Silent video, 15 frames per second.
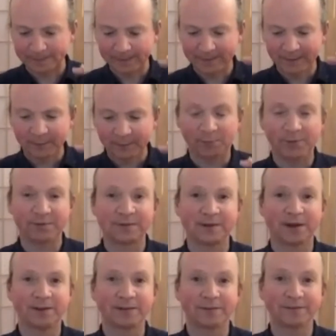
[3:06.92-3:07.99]
When we
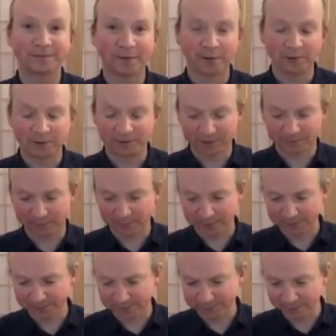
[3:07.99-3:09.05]
start to focus on
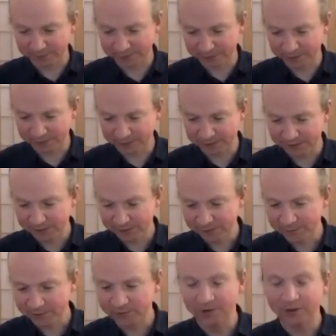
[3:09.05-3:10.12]
mindful breathing,
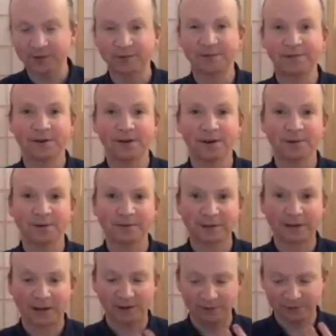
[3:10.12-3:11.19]
we try to follow its
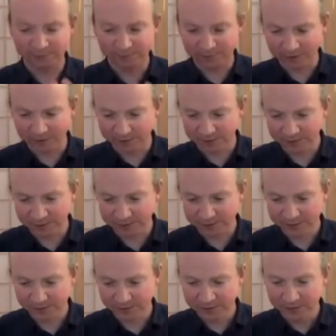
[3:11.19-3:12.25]
natural flow,
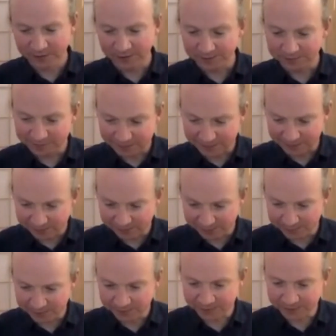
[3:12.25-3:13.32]
a skill that
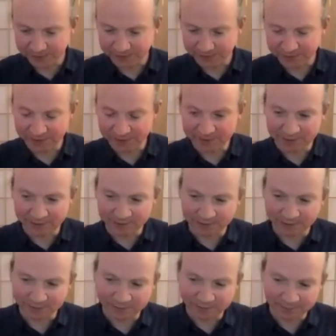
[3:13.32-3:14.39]
we can cultivate and
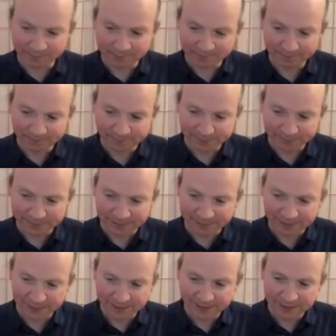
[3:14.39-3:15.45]
enjoy.
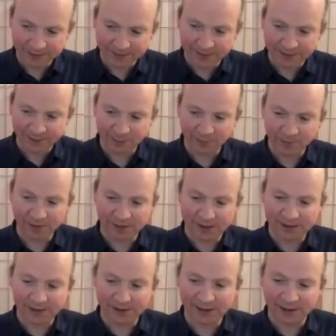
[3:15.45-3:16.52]
It will then
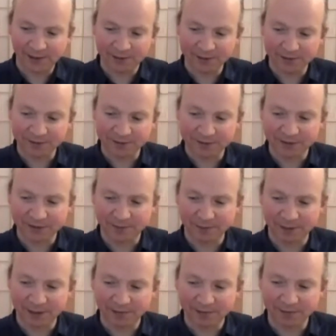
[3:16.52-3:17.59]
allow us to step
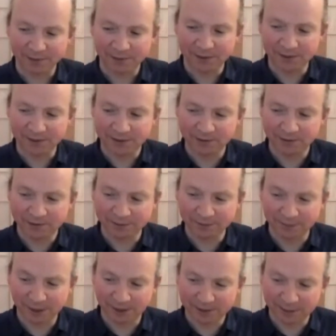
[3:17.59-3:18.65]
back from the ego-driven
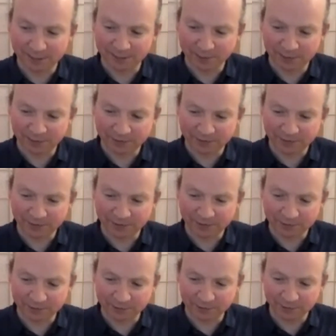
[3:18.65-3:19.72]
mind that pushes,
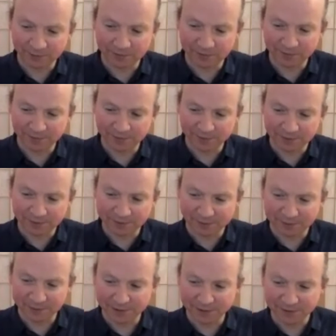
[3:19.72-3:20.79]
controls, and feels that we
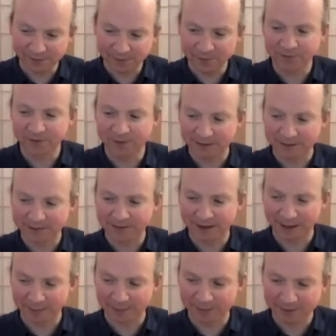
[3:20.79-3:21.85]
need to force things to
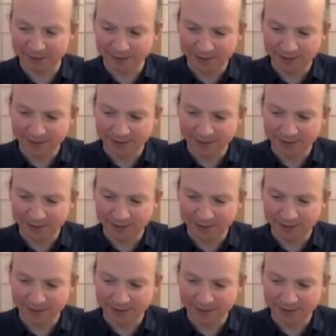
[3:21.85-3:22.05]
happen